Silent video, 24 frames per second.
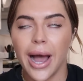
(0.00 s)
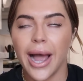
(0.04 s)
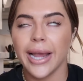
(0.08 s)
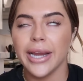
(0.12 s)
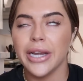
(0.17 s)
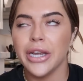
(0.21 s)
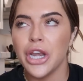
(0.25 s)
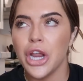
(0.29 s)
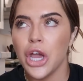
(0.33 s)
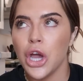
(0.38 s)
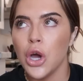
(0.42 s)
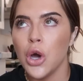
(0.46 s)
I
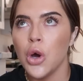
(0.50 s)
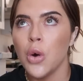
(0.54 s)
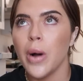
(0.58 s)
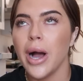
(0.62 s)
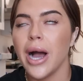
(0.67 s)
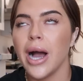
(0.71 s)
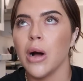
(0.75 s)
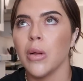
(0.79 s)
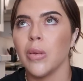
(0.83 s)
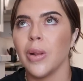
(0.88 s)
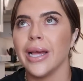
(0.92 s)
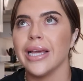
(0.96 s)
know
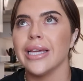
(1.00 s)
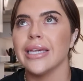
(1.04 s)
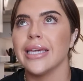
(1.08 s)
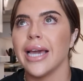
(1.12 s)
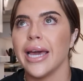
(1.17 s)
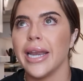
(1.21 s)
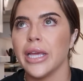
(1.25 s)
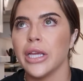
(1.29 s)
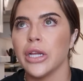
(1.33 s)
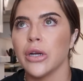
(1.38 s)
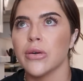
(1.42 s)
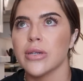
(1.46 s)
how like
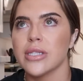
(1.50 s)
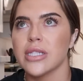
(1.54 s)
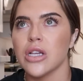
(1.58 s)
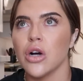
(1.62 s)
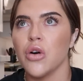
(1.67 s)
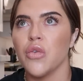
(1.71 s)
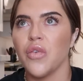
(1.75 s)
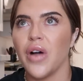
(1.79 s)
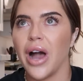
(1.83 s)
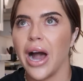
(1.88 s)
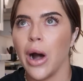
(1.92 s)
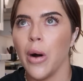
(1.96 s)
getting
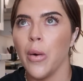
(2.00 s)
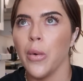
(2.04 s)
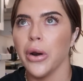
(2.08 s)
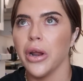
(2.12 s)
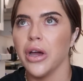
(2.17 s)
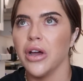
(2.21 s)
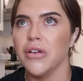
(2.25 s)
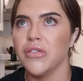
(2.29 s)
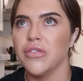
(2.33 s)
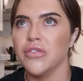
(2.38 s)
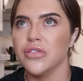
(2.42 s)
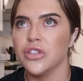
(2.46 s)
yourself out
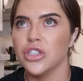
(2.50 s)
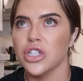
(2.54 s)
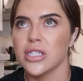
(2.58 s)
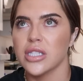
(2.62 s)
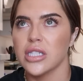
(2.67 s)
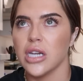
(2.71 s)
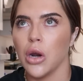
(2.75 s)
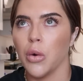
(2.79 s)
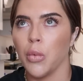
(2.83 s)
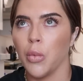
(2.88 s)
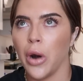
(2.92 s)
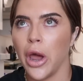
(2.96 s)
of
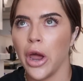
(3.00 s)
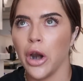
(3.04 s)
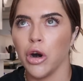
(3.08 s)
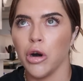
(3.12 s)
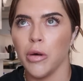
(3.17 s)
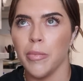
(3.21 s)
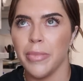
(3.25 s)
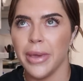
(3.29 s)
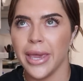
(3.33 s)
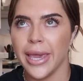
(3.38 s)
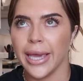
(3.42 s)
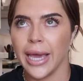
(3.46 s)
just a rut
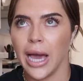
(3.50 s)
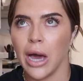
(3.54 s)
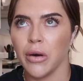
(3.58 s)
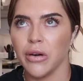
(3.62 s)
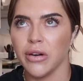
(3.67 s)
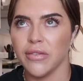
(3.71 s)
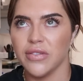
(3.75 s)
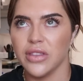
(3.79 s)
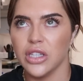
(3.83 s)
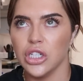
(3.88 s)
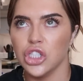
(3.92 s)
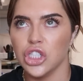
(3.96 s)
or being out
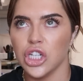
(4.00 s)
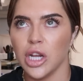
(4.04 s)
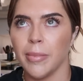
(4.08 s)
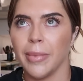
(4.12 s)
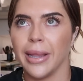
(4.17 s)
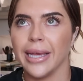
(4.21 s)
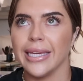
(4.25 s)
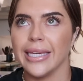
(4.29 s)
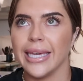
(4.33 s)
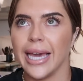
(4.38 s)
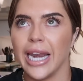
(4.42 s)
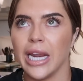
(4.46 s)
of the gym,
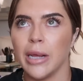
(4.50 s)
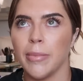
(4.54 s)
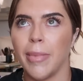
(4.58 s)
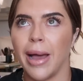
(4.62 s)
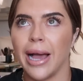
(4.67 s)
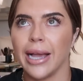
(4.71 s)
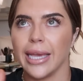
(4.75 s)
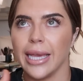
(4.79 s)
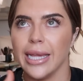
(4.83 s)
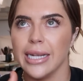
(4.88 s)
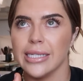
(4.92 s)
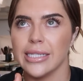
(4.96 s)
like getting
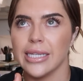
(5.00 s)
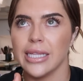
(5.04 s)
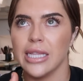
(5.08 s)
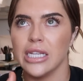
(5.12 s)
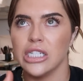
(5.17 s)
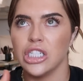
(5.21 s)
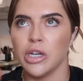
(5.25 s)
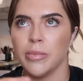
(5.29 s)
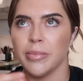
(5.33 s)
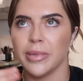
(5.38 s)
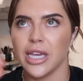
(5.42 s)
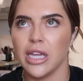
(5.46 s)
back into the
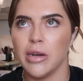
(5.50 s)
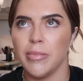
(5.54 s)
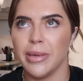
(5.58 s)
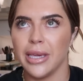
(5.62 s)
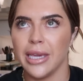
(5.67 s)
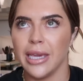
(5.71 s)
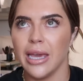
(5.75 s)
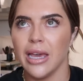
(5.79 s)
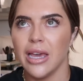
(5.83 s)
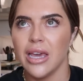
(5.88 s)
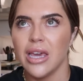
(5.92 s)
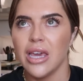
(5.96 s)
gym can
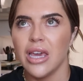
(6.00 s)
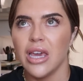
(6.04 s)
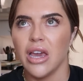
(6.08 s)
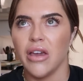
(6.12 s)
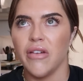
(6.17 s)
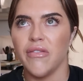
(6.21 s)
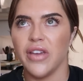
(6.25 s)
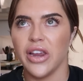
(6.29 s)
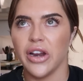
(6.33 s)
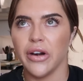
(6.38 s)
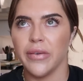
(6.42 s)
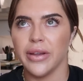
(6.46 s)
be
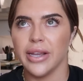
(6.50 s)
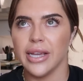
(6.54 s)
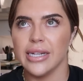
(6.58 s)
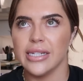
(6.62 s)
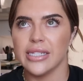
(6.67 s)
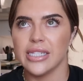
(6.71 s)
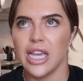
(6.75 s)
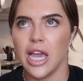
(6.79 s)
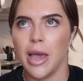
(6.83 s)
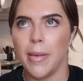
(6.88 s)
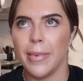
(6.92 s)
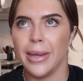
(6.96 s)
very
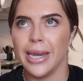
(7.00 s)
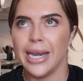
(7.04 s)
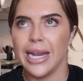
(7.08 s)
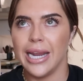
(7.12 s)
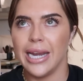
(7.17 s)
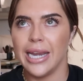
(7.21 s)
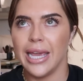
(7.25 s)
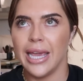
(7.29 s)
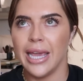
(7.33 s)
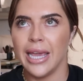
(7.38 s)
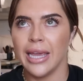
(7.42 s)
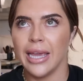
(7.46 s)

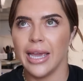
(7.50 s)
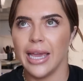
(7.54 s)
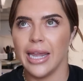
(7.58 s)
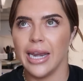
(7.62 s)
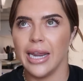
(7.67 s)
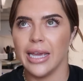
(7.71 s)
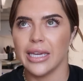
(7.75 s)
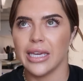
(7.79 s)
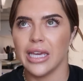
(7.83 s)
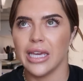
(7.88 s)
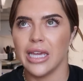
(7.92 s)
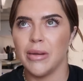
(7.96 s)
intimidating, and
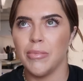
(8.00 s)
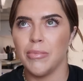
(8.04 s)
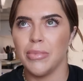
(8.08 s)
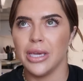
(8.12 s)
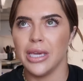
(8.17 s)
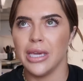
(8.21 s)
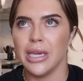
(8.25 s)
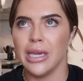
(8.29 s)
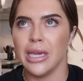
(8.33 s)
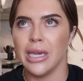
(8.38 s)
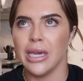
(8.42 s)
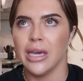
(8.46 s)
it can
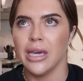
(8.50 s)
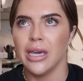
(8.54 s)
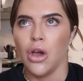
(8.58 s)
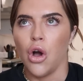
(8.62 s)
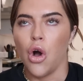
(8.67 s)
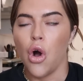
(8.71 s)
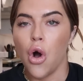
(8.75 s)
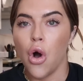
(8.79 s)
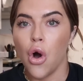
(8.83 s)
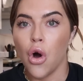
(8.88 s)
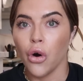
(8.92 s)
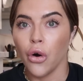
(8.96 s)
be
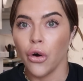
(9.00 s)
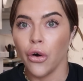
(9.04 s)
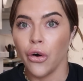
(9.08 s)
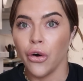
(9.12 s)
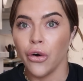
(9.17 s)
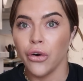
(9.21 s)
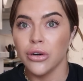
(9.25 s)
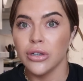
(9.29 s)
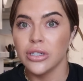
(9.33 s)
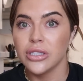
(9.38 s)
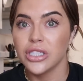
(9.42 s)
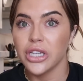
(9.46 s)

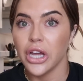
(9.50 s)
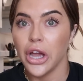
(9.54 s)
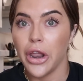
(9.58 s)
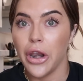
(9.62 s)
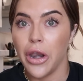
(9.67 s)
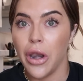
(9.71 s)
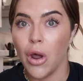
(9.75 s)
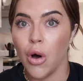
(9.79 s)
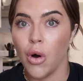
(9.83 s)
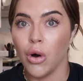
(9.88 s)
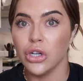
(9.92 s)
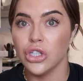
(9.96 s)
hard to
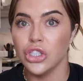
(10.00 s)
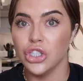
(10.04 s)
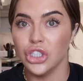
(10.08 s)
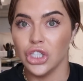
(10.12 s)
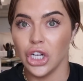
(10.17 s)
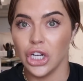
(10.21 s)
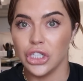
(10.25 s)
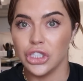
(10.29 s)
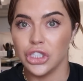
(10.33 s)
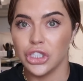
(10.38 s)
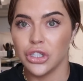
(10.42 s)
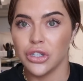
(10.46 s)
not
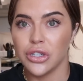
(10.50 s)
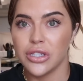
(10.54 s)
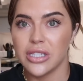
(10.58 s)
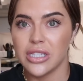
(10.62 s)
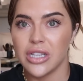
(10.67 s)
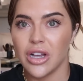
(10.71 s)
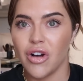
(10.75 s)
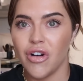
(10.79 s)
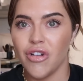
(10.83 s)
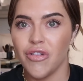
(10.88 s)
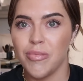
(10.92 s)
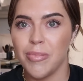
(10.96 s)
judge
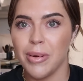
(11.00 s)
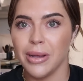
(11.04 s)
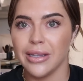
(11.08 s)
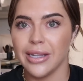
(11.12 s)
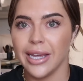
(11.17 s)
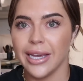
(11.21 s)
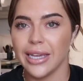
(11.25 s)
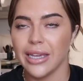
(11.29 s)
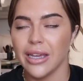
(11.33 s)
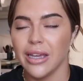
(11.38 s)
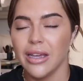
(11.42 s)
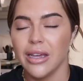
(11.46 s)
yourself, but
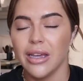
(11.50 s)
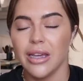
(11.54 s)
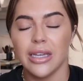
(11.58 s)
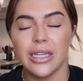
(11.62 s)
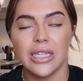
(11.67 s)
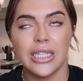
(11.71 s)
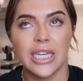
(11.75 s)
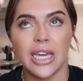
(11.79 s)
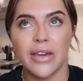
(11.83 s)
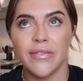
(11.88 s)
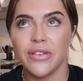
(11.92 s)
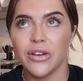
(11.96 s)
like
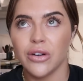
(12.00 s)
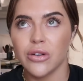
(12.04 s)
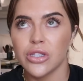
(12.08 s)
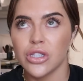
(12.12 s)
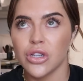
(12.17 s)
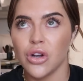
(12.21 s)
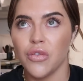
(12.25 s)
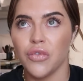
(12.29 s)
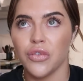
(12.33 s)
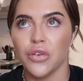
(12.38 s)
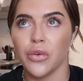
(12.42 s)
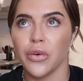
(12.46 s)
give
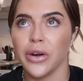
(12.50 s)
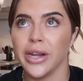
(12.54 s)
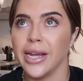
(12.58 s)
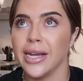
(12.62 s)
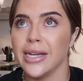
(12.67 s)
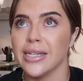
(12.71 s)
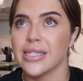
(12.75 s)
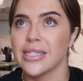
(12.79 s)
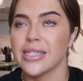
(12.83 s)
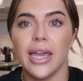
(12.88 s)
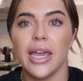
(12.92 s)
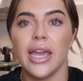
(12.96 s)
yourself
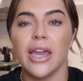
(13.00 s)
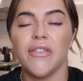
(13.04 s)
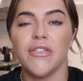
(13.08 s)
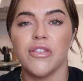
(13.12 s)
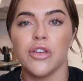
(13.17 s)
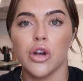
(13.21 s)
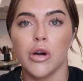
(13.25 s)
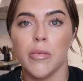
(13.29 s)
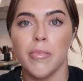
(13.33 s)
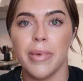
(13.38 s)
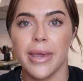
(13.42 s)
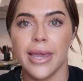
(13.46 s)
grace. If
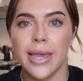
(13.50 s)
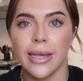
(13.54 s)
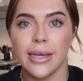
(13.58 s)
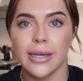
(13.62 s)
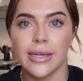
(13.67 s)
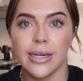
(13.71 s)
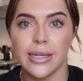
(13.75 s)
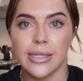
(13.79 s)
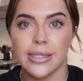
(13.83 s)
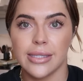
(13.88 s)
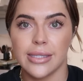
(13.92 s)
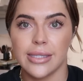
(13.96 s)
you're being
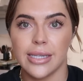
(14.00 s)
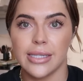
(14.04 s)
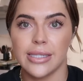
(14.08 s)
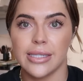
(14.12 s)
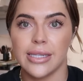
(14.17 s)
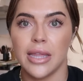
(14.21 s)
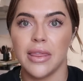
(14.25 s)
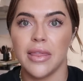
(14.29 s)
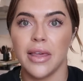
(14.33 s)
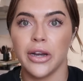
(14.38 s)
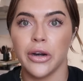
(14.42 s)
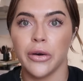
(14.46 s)

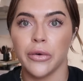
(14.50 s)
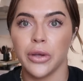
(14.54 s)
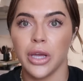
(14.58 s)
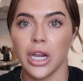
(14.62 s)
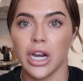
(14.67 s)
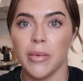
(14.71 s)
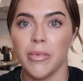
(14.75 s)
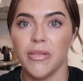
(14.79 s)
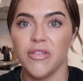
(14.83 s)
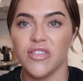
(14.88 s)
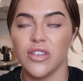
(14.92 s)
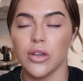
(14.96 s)
consistent, that you're
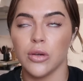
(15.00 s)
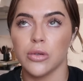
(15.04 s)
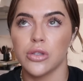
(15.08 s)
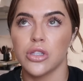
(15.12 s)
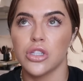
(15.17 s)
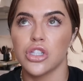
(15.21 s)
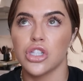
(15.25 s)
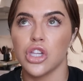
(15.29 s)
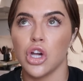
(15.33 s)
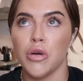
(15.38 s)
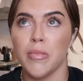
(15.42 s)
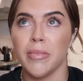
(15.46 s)
gonna feel
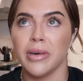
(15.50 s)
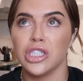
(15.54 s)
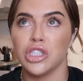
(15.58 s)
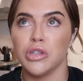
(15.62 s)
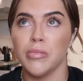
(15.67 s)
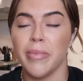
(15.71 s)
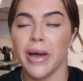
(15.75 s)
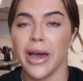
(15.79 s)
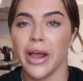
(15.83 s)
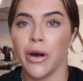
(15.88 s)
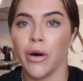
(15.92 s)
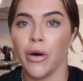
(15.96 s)
so much
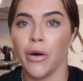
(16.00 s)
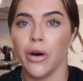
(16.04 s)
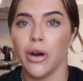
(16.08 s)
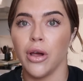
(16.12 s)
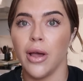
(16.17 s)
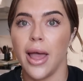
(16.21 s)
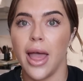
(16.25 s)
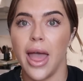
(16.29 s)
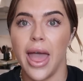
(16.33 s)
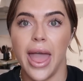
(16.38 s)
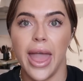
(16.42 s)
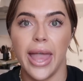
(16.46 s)
better
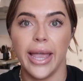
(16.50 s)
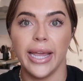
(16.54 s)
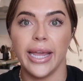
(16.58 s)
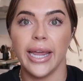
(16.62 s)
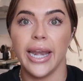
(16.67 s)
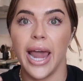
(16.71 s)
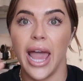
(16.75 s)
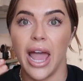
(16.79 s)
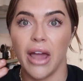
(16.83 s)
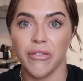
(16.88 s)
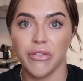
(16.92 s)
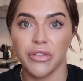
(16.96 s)

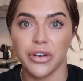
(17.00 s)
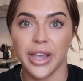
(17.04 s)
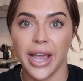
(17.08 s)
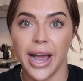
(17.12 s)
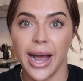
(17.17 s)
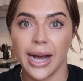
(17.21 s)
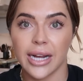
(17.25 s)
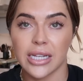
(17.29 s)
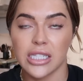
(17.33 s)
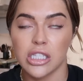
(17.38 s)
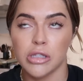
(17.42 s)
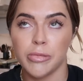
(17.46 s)
in every
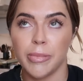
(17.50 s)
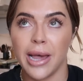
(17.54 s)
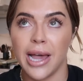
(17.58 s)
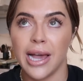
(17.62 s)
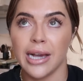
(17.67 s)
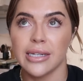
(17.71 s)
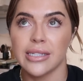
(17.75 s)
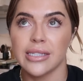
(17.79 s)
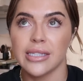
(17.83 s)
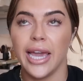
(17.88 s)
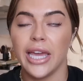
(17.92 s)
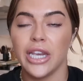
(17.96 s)

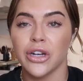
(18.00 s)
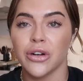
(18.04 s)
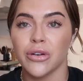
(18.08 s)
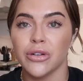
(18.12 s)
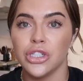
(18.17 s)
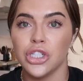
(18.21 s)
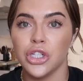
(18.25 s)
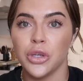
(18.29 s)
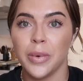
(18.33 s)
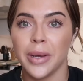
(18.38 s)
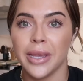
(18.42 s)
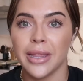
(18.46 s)
aspect, and you're
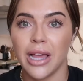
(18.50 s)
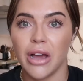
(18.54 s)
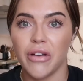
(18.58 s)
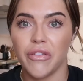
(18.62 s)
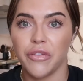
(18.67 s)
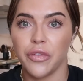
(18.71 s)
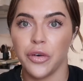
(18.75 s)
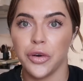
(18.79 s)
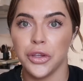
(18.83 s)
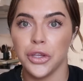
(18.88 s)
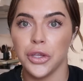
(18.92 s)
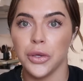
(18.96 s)
doing that
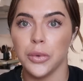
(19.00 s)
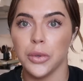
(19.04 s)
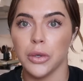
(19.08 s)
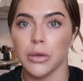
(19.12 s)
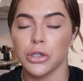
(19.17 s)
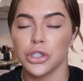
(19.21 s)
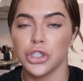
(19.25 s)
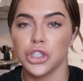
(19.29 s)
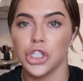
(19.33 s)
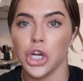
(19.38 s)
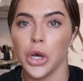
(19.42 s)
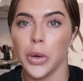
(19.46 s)
for you. You're
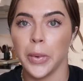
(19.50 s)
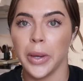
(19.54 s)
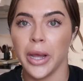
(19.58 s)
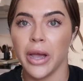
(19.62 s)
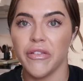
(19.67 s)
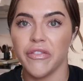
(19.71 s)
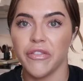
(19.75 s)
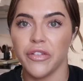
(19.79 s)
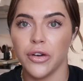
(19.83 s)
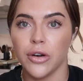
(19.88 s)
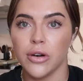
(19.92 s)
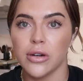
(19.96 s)
showing
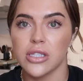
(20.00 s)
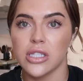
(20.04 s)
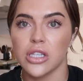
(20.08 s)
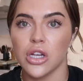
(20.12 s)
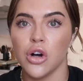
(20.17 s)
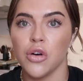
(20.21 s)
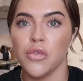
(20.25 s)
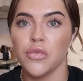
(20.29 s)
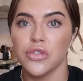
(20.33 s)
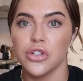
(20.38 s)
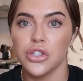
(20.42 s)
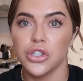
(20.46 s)
up for
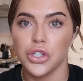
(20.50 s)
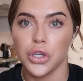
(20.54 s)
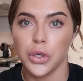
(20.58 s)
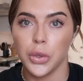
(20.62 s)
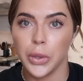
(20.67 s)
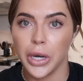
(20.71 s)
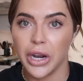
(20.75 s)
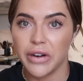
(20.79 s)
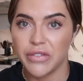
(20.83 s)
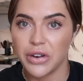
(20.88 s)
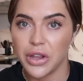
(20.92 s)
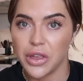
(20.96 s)
yourself,
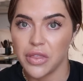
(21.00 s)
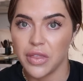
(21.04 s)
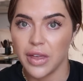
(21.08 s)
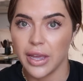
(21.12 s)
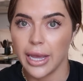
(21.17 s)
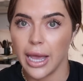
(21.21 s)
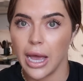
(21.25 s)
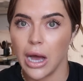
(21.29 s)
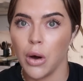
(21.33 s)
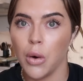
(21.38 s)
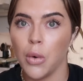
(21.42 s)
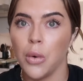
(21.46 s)
tune
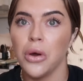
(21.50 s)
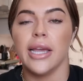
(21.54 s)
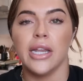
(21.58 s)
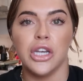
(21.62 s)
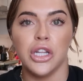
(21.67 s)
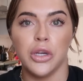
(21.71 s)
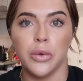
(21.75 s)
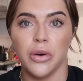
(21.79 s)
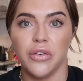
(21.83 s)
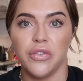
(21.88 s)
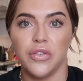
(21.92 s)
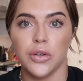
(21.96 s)
everything out, and
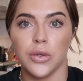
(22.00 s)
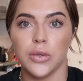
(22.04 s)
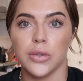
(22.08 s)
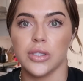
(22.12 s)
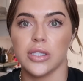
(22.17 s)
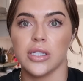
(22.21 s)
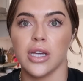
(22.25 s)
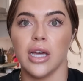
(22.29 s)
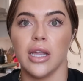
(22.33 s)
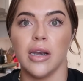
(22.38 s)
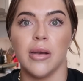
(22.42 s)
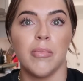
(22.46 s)
do what feels
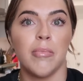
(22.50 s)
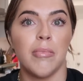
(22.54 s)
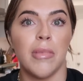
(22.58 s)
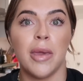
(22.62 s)
good.